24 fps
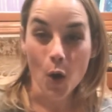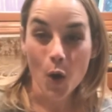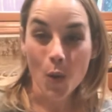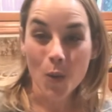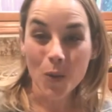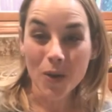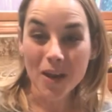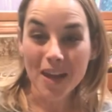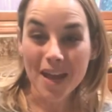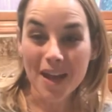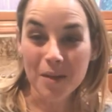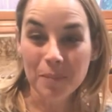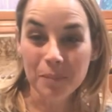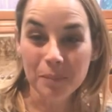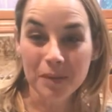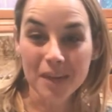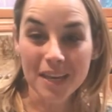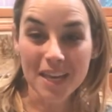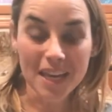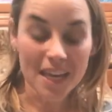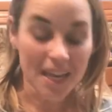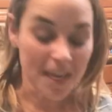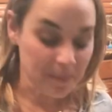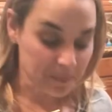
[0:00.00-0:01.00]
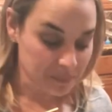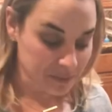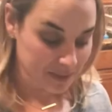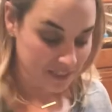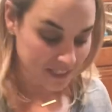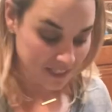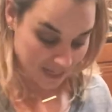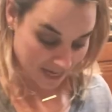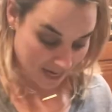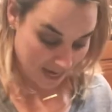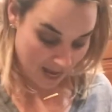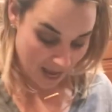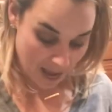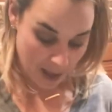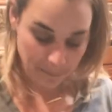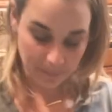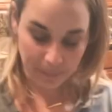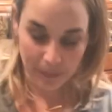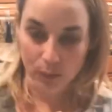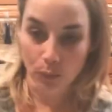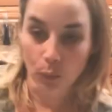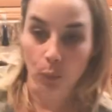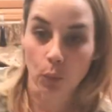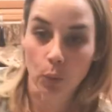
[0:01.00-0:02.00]
Hola peeps,
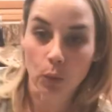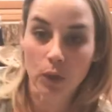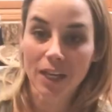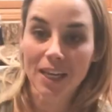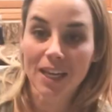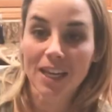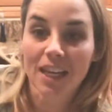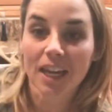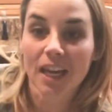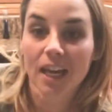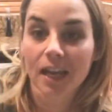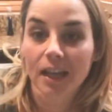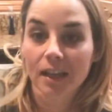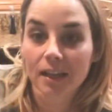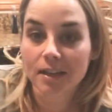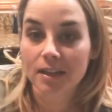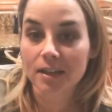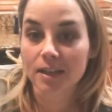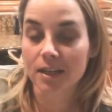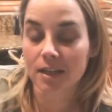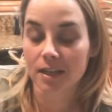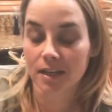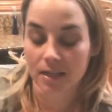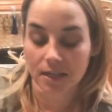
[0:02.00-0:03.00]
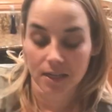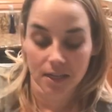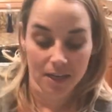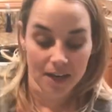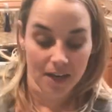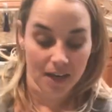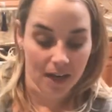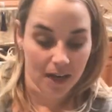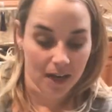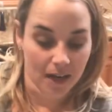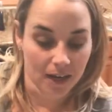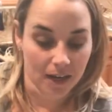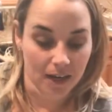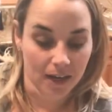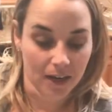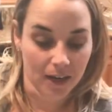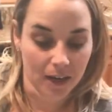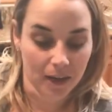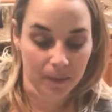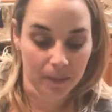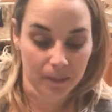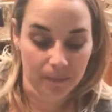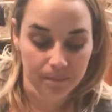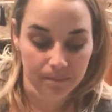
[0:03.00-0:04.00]
happy weekend.
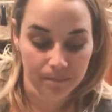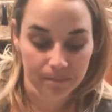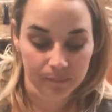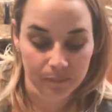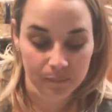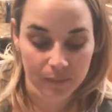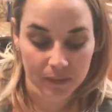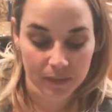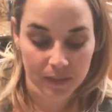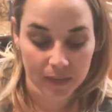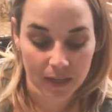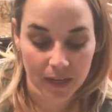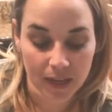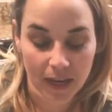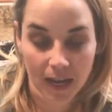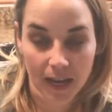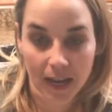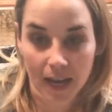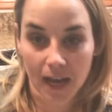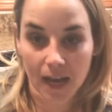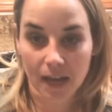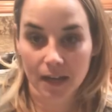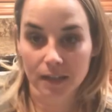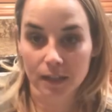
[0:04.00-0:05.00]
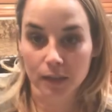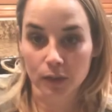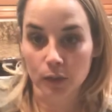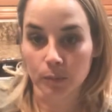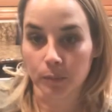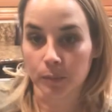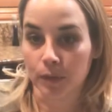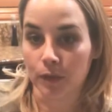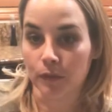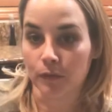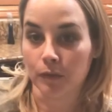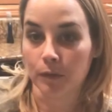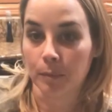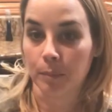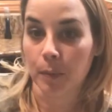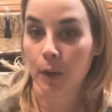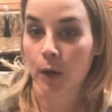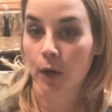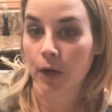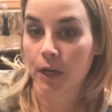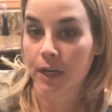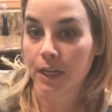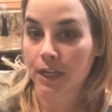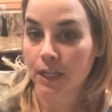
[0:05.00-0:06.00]
Um, had a little bit of a
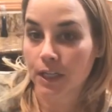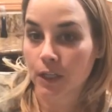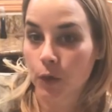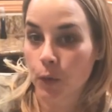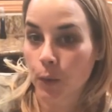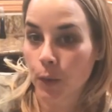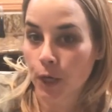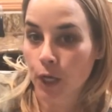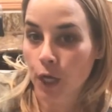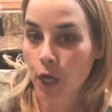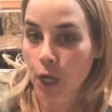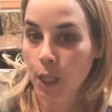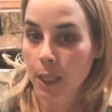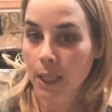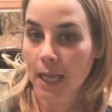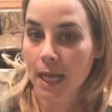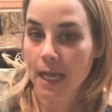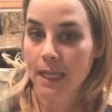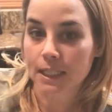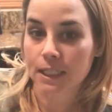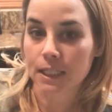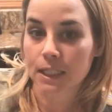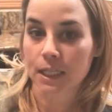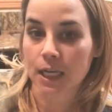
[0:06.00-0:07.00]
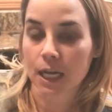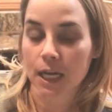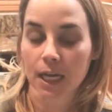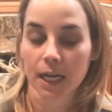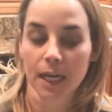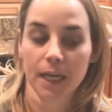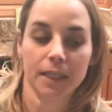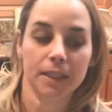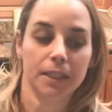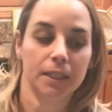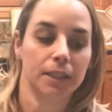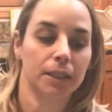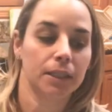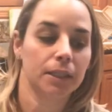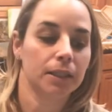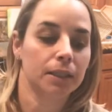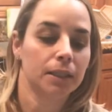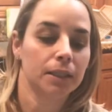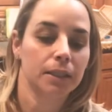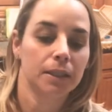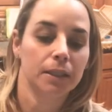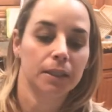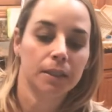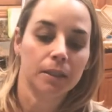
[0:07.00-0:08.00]
party going on last night,
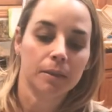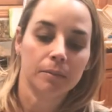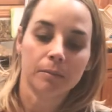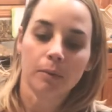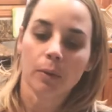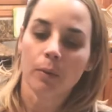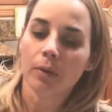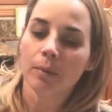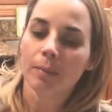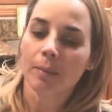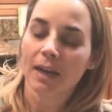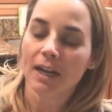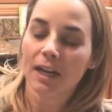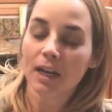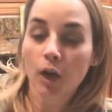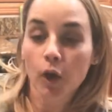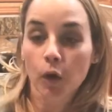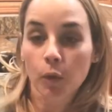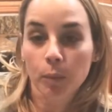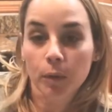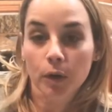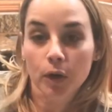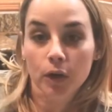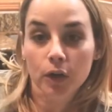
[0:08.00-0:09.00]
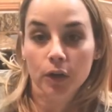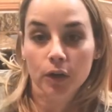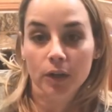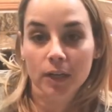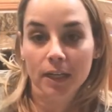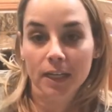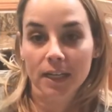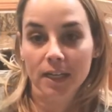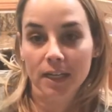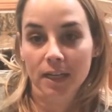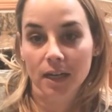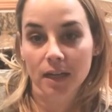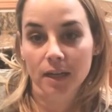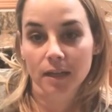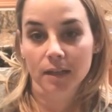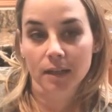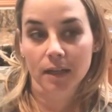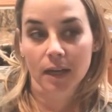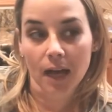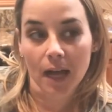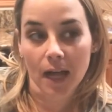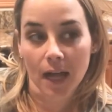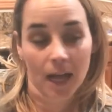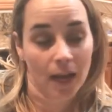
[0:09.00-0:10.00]
but we made it home early.
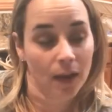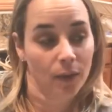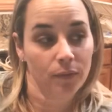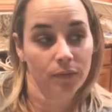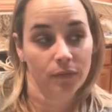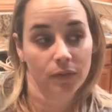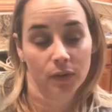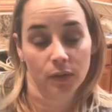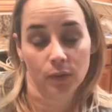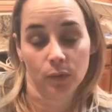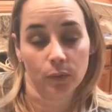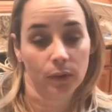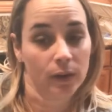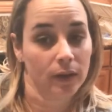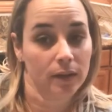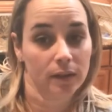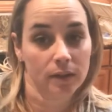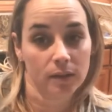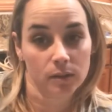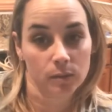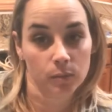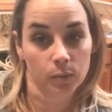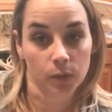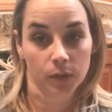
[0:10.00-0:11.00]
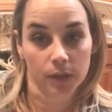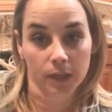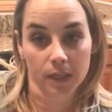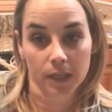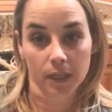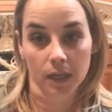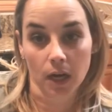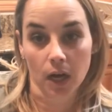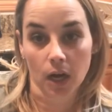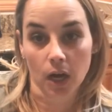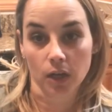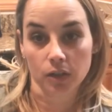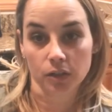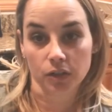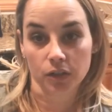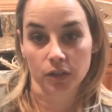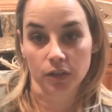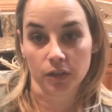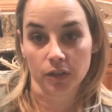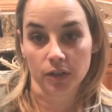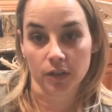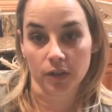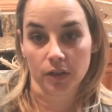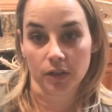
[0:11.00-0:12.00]
I feel great this morning.
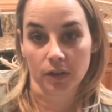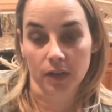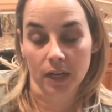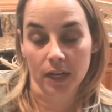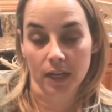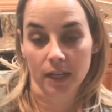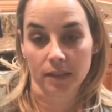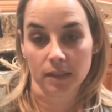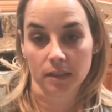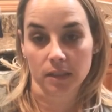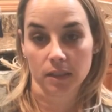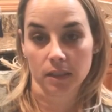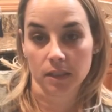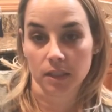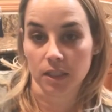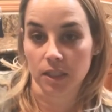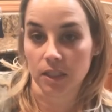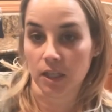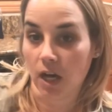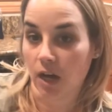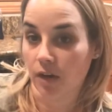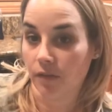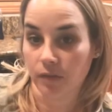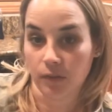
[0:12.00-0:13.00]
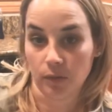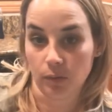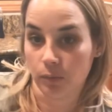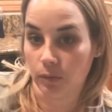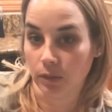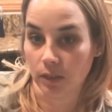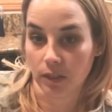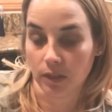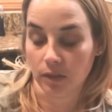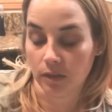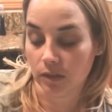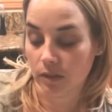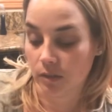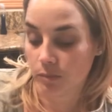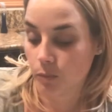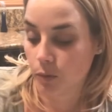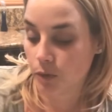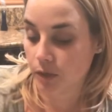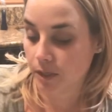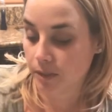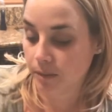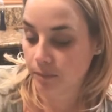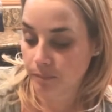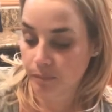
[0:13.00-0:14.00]
Oscar, on the other hand, did not feel really good this
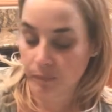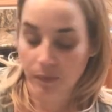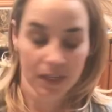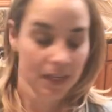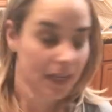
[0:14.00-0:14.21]
morning.